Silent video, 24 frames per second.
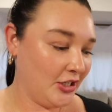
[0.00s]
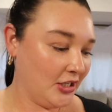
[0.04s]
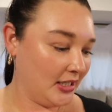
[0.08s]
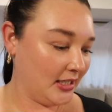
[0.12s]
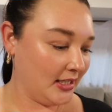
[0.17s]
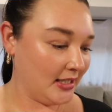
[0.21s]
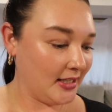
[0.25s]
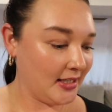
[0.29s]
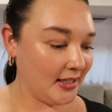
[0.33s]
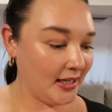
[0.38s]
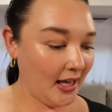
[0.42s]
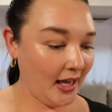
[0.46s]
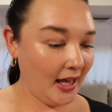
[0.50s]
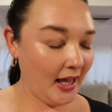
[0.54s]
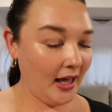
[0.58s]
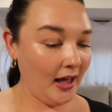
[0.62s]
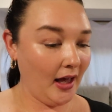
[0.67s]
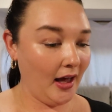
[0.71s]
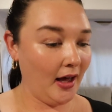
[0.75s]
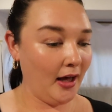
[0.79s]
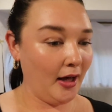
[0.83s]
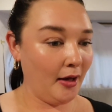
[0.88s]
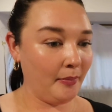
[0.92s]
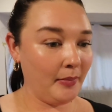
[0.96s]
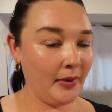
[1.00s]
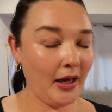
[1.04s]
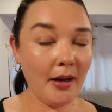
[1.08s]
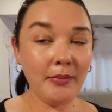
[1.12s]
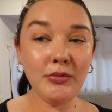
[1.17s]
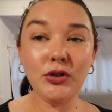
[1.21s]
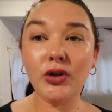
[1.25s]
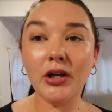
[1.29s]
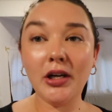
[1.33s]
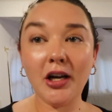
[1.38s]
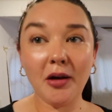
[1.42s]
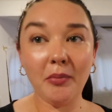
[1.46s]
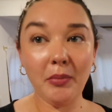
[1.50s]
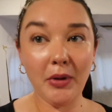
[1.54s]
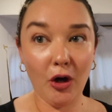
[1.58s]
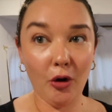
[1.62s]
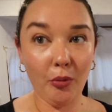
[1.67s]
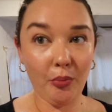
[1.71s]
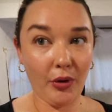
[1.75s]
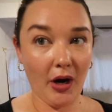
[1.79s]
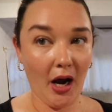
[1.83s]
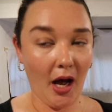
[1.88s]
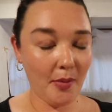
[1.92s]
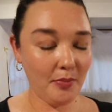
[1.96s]
I just, um, I'm doing a
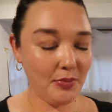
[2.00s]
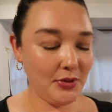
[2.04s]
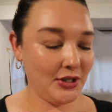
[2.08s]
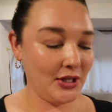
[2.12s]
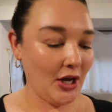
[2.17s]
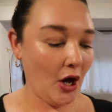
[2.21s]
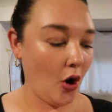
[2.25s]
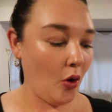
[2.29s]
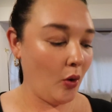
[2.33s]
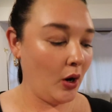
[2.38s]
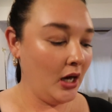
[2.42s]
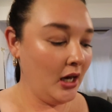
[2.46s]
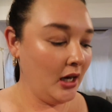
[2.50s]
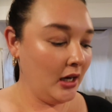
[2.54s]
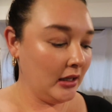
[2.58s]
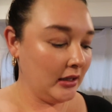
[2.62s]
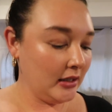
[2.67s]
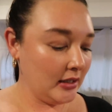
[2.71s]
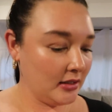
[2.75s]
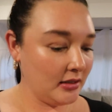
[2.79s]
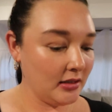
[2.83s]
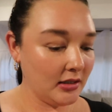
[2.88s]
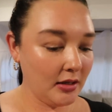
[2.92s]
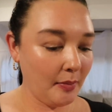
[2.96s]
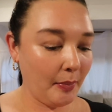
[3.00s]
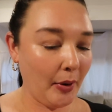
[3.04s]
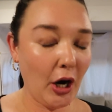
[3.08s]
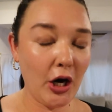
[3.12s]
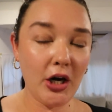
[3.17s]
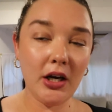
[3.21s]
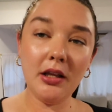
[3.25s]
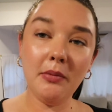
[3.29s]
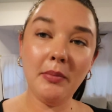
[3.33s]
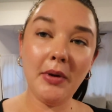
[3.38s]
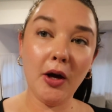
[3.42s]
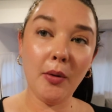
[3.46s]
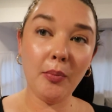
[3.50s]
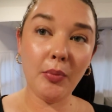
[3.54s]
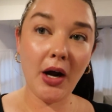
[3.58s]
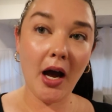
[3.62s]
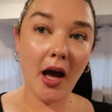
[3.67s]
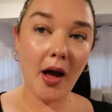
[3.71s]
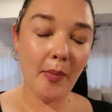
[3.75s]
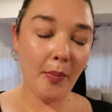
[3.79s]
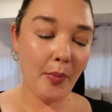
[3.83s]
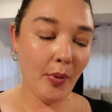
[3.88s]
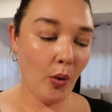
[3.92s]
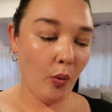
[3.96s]
meal prep, so this is a part of the meal
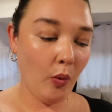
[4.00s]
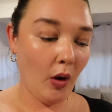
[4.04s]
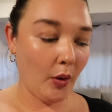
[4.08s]
prep.